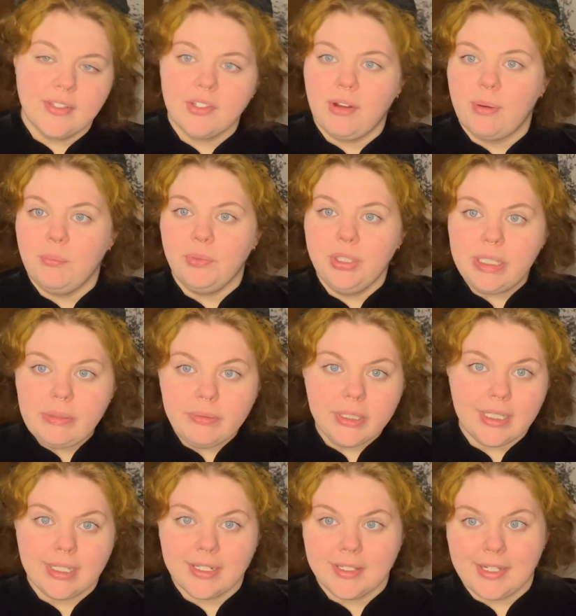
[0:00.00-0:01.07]
So I'm really
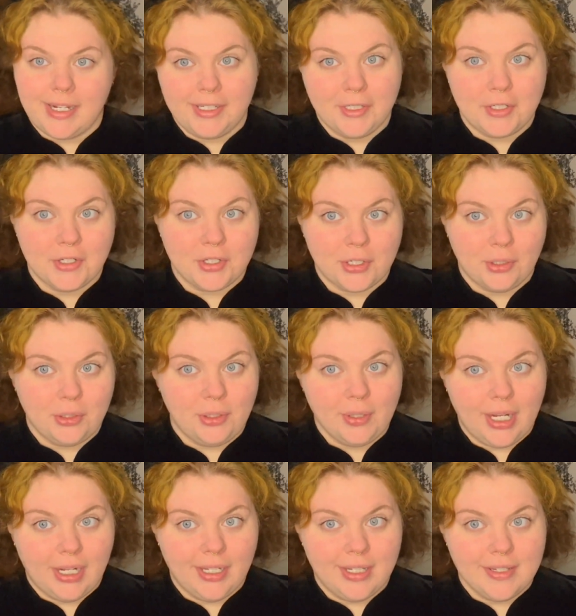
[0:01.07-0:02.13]
excited to show you
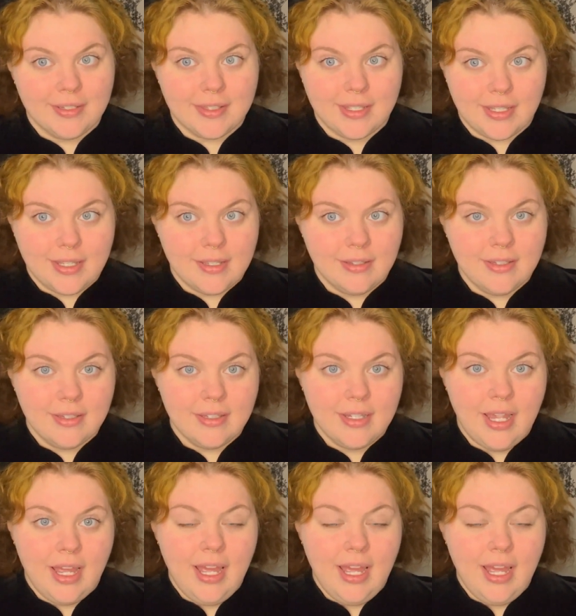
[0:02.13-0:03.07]
guys this.